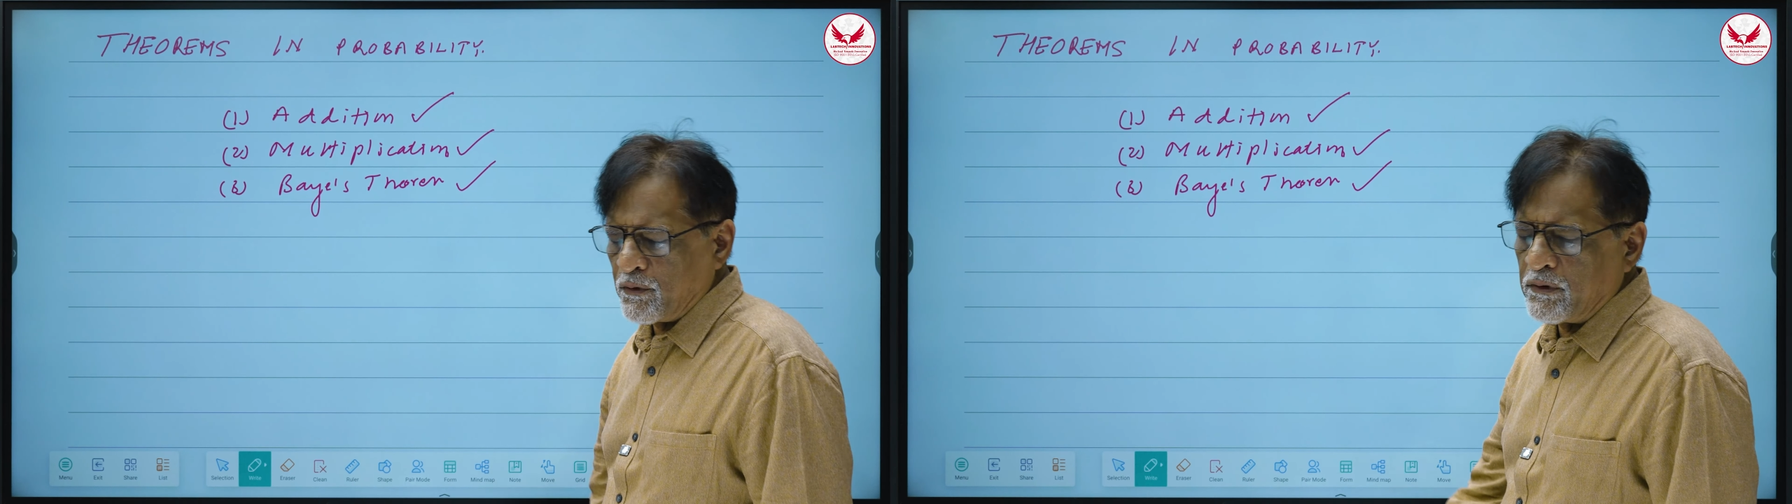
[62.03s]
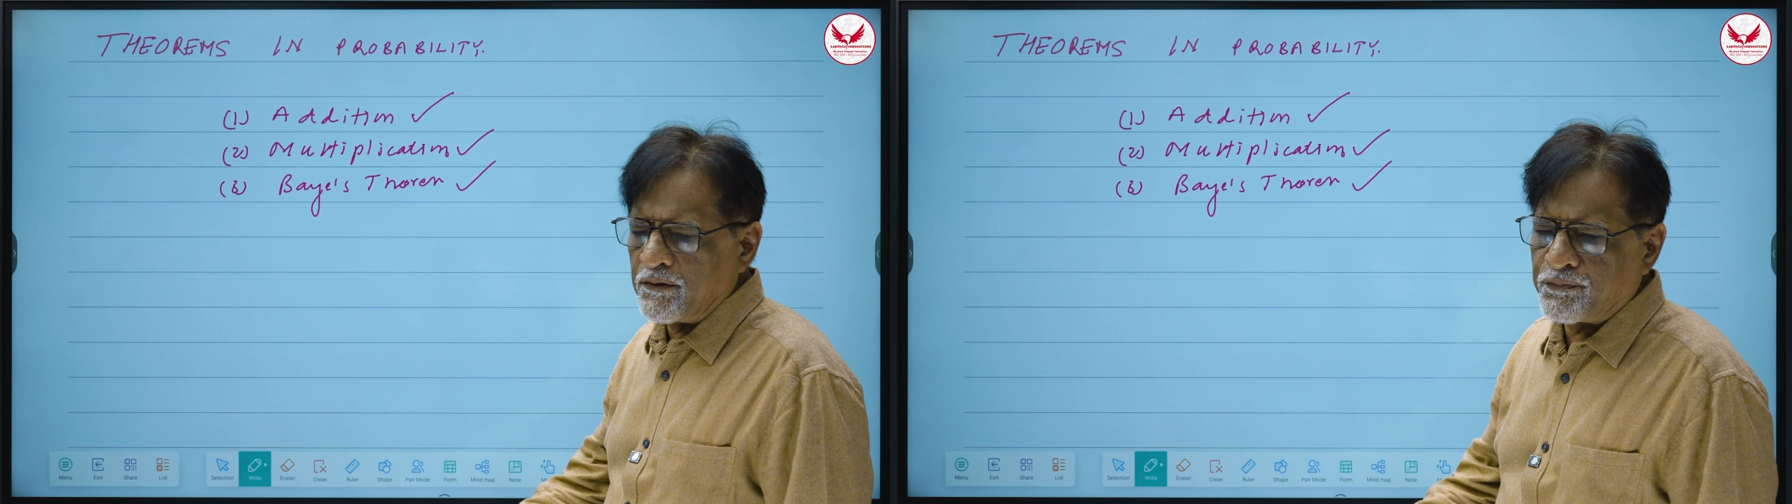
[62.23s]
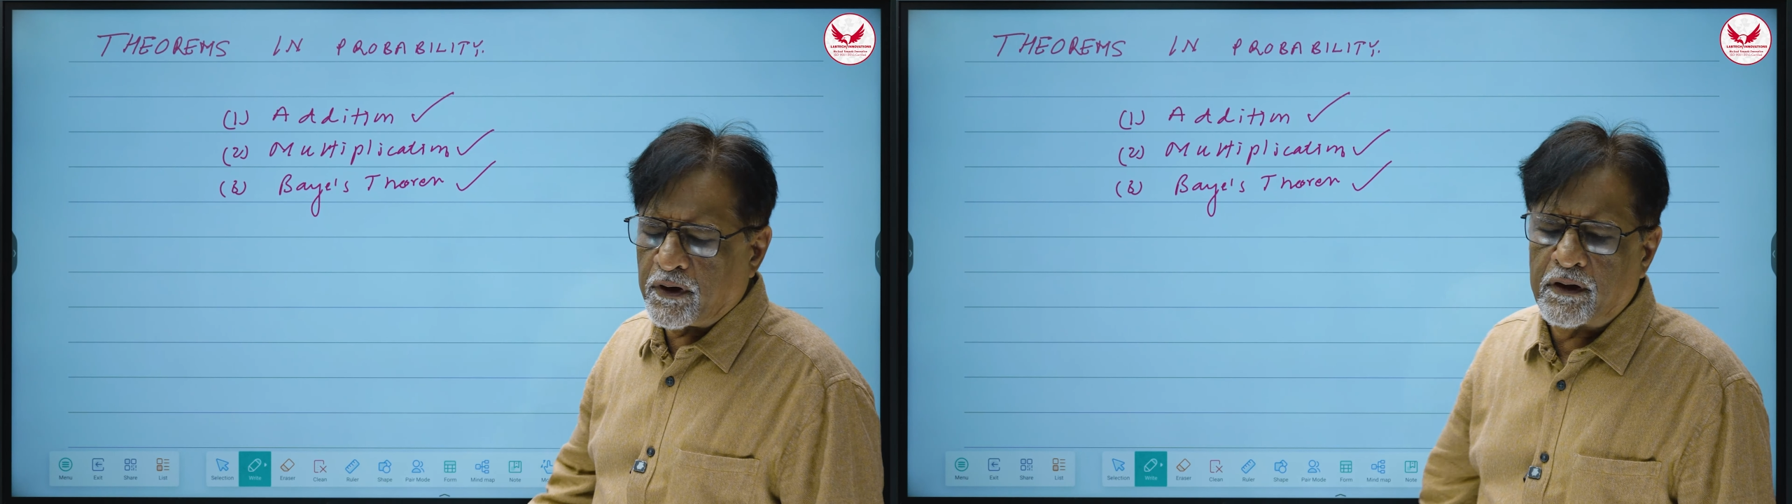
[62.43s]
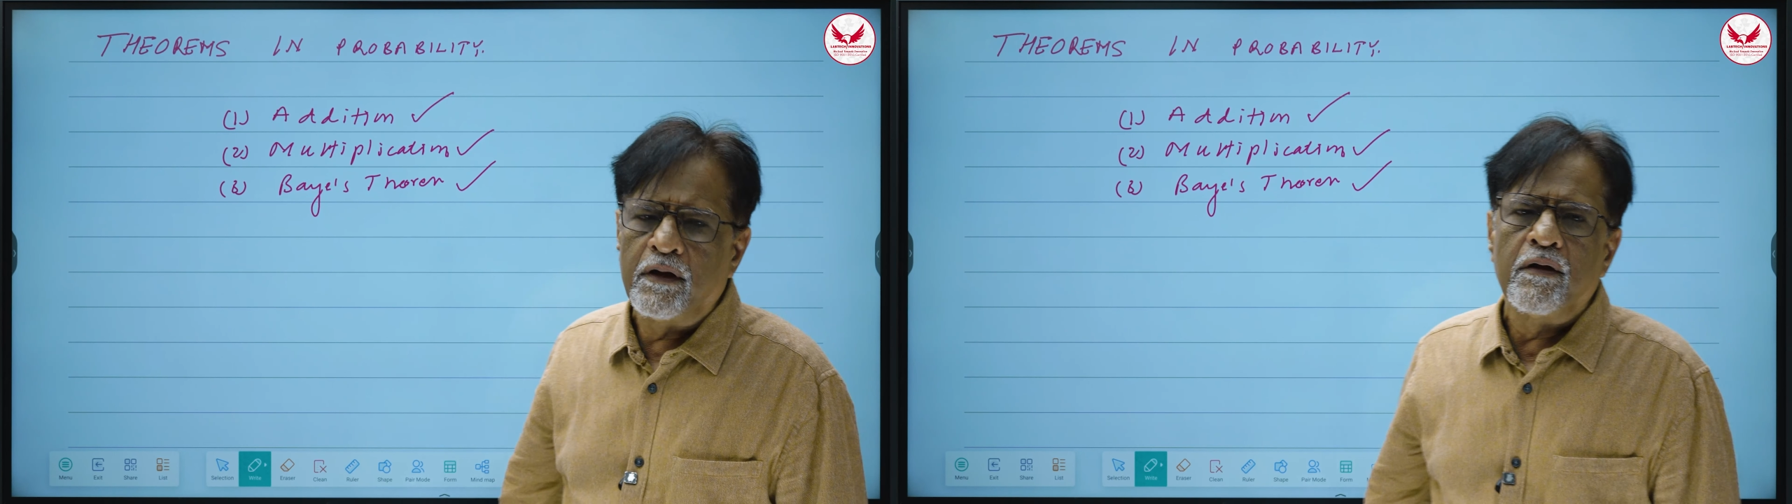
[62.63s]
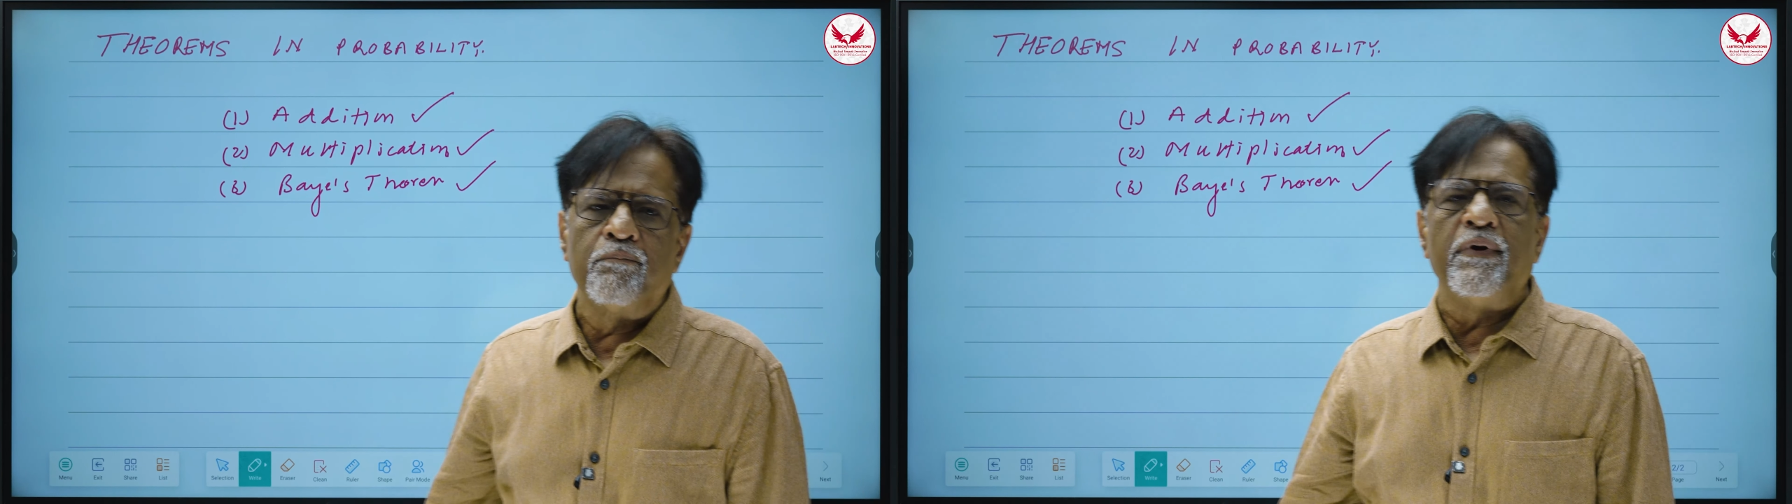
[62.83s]
be only for
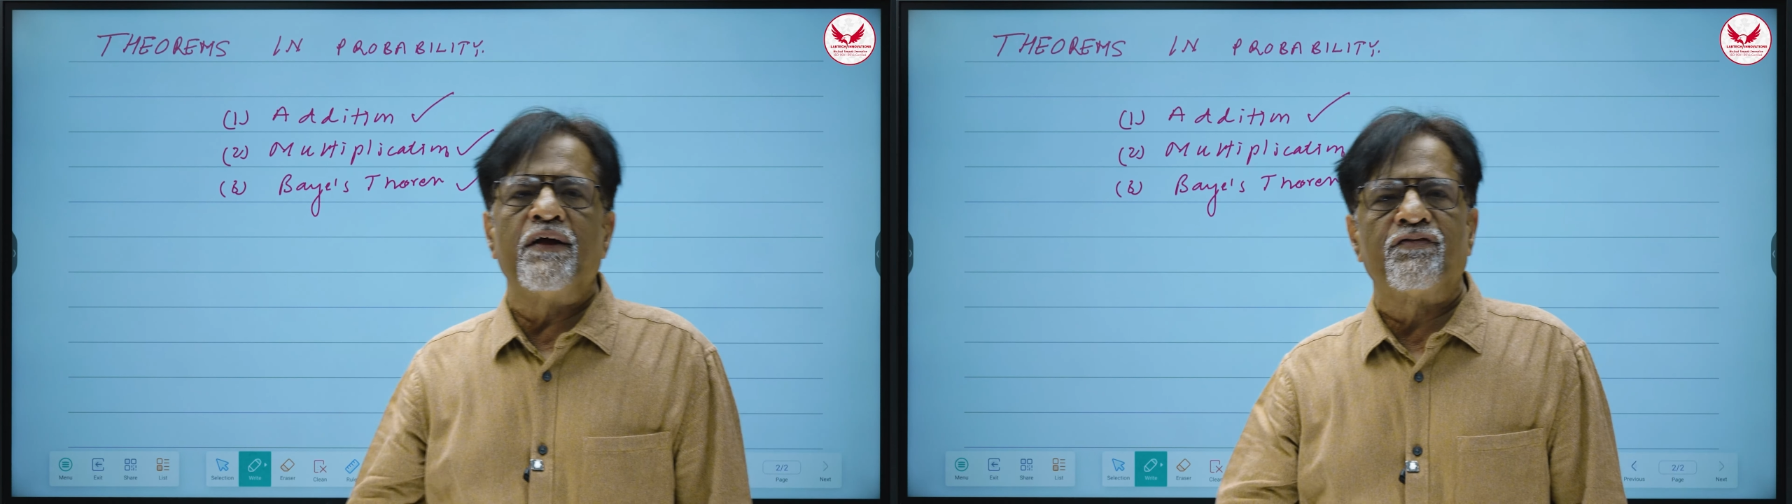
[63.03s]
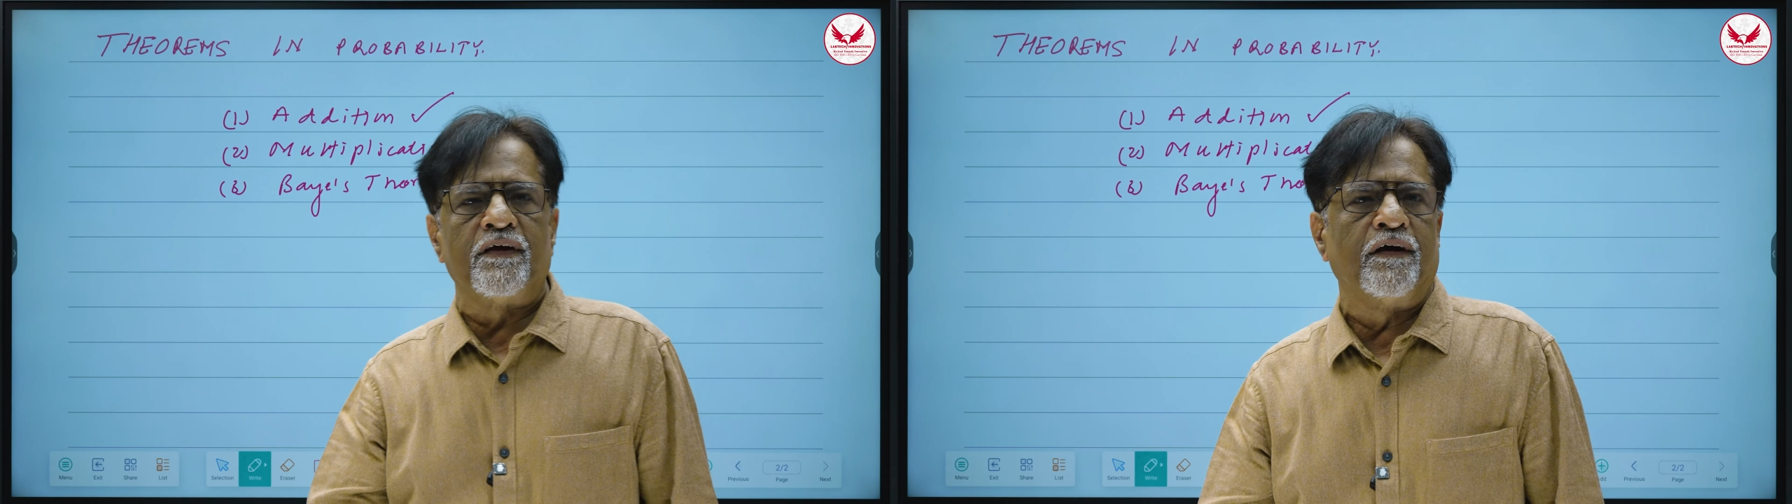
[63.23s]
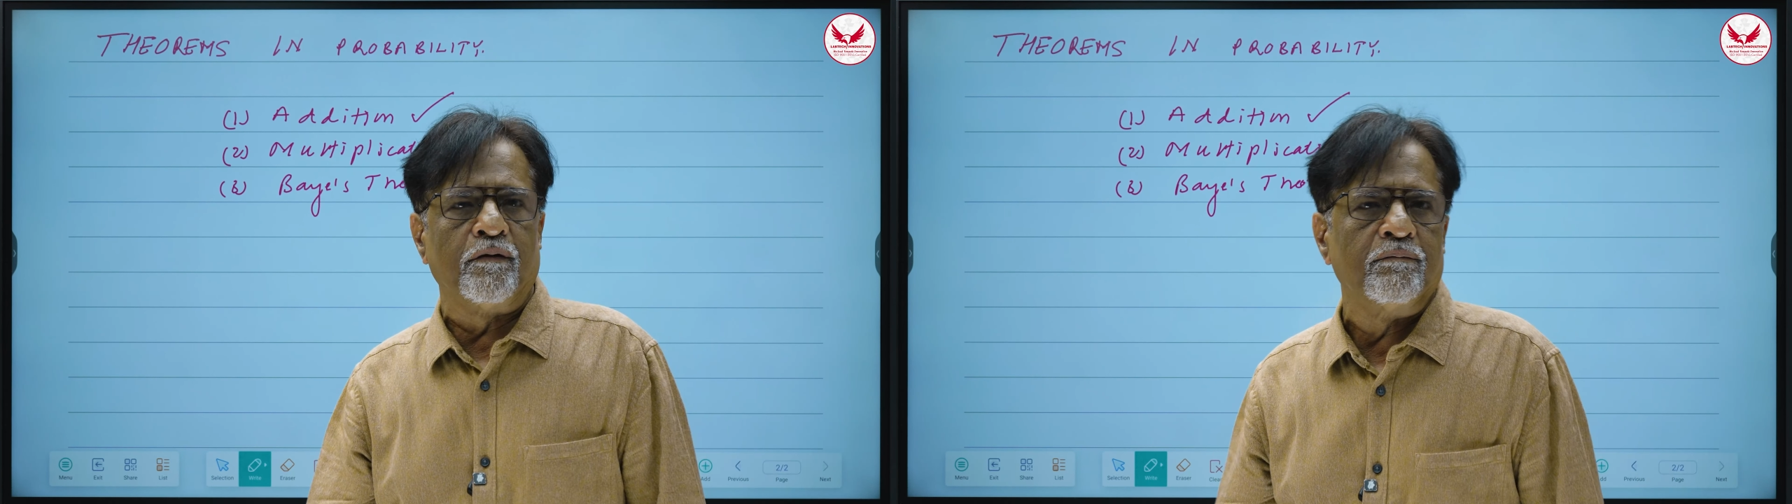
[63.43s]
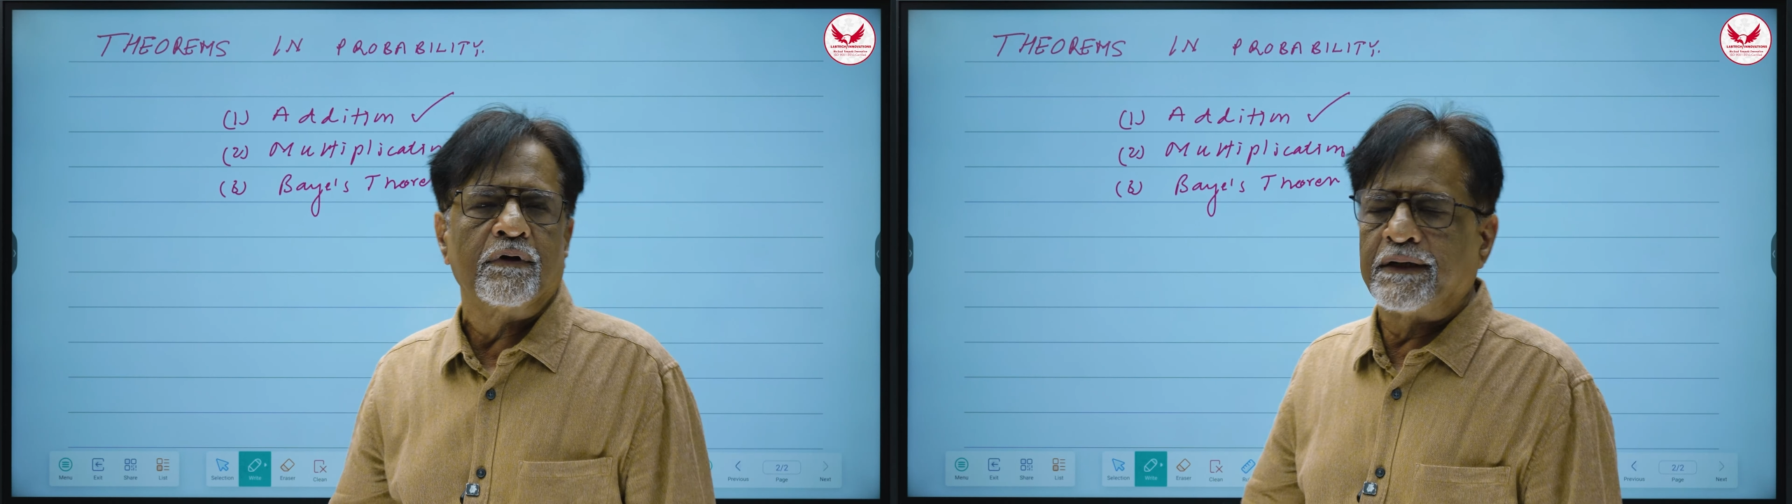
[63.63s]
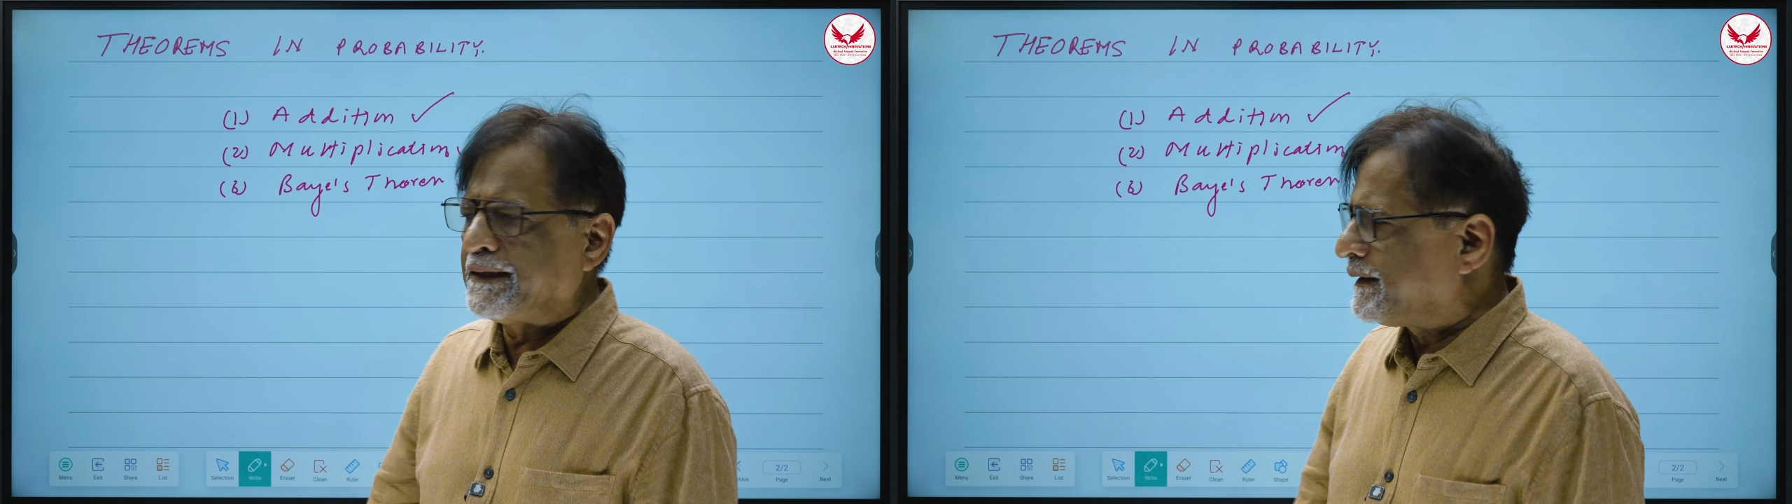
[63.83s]
Bayes theorem,
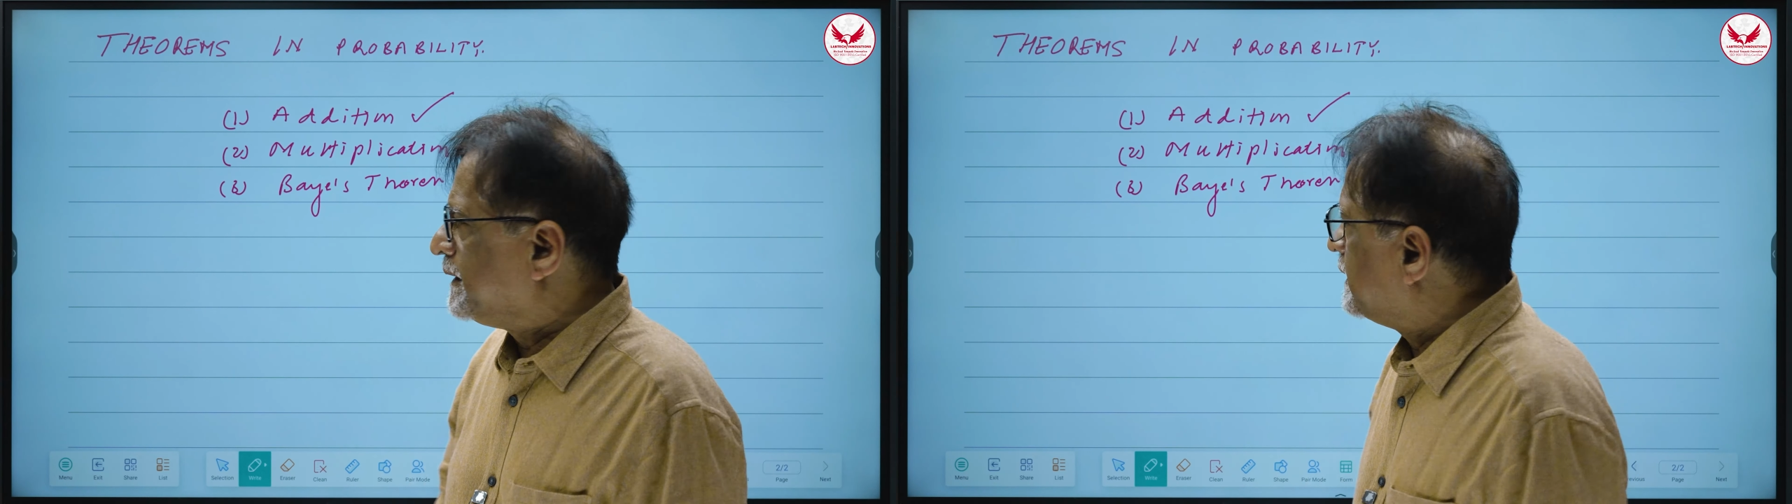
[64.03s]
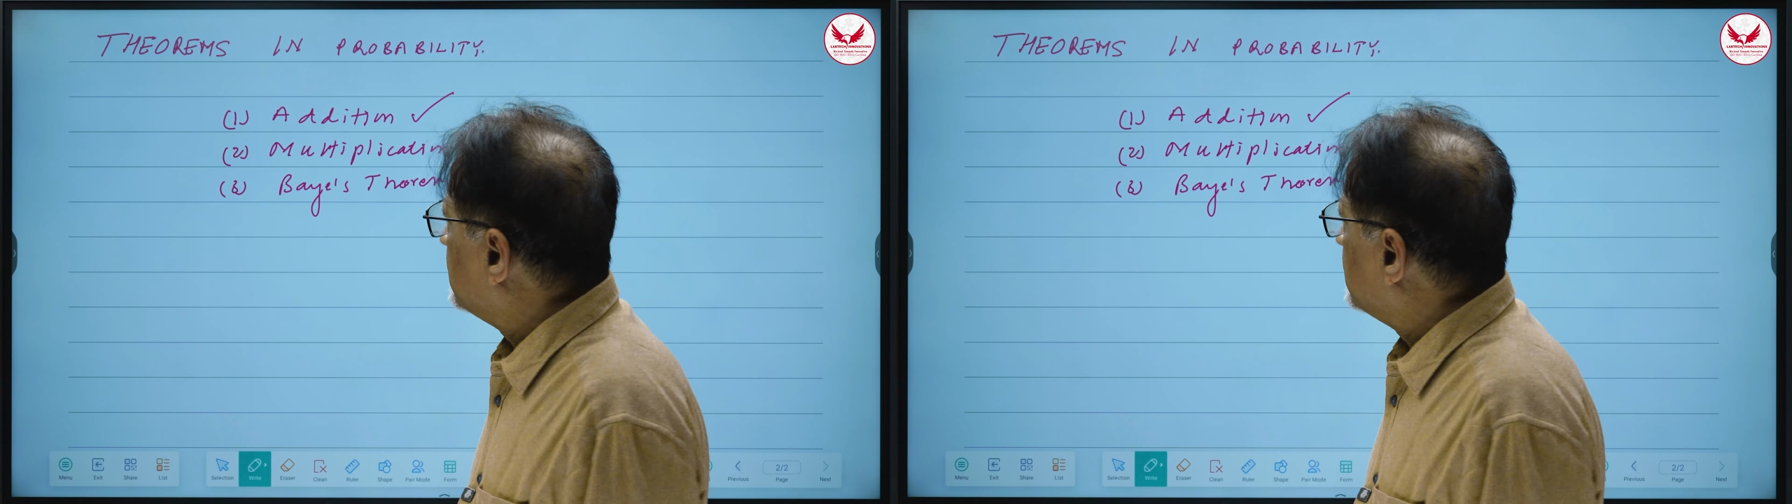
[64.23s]
right?